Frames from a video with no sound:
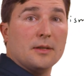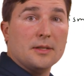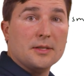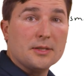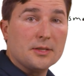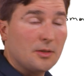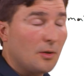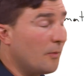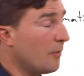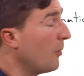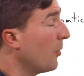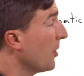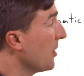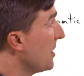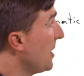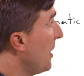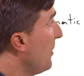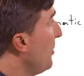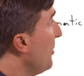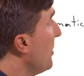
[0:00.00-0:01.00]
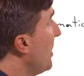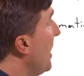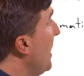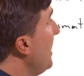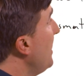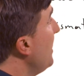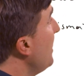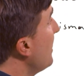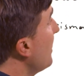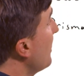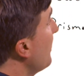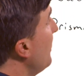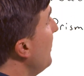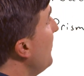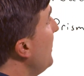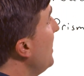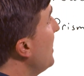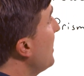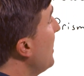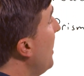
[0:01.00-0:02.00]
So for example, an
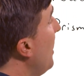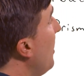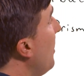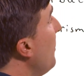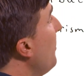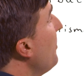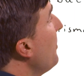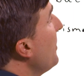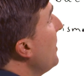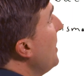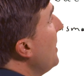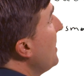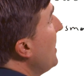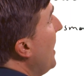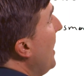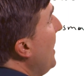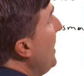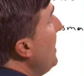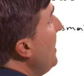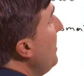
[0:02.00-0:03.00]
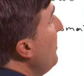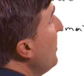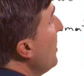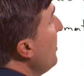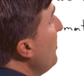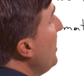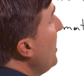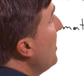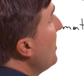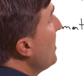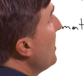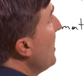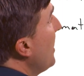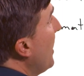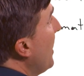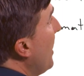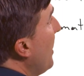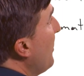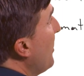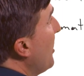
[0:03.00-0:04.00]
18650 cell is 18 millimeters in
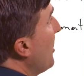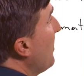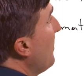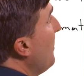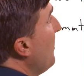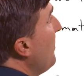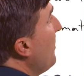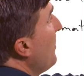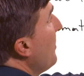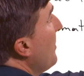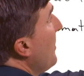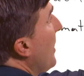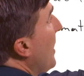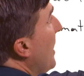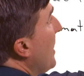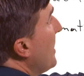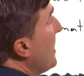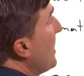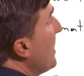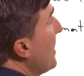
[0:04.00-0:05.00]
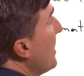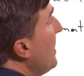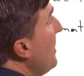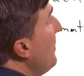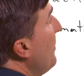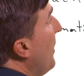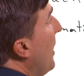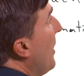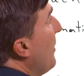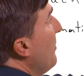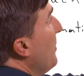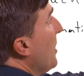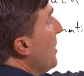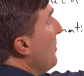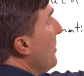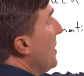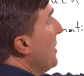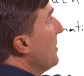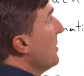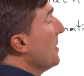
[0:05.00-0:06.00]
diameter and 65
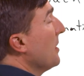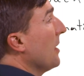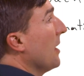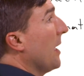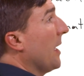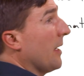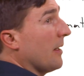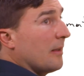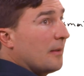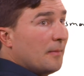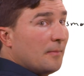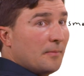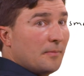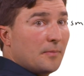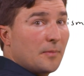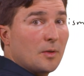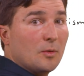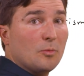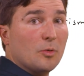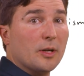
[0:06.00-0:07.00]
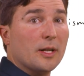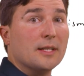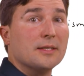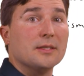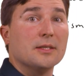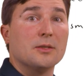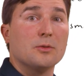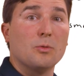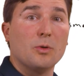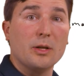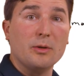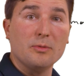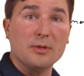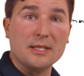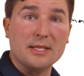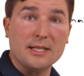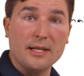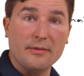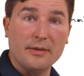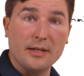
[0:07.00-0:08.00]
millimeters in length, whereas the
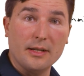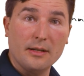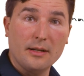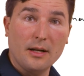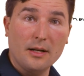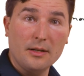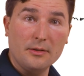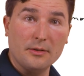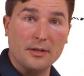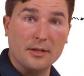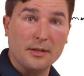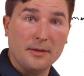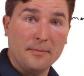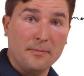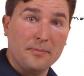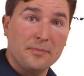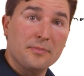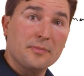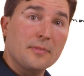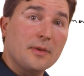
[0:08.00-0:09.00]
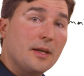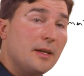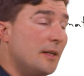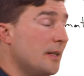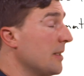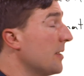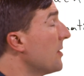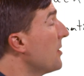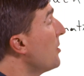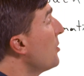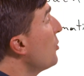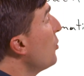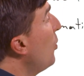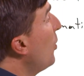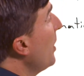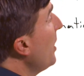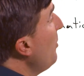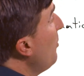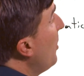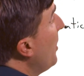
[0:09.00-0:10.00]
21700 is
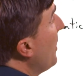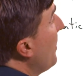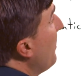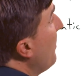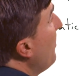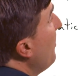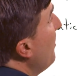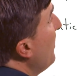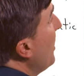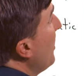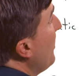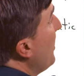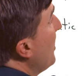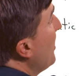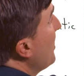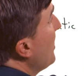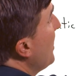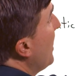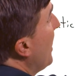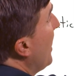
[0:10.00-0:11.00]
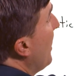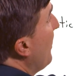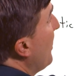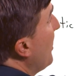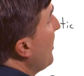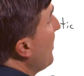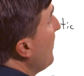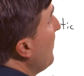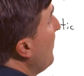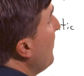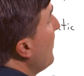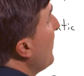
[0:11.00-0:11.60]
21 millimeters in diameter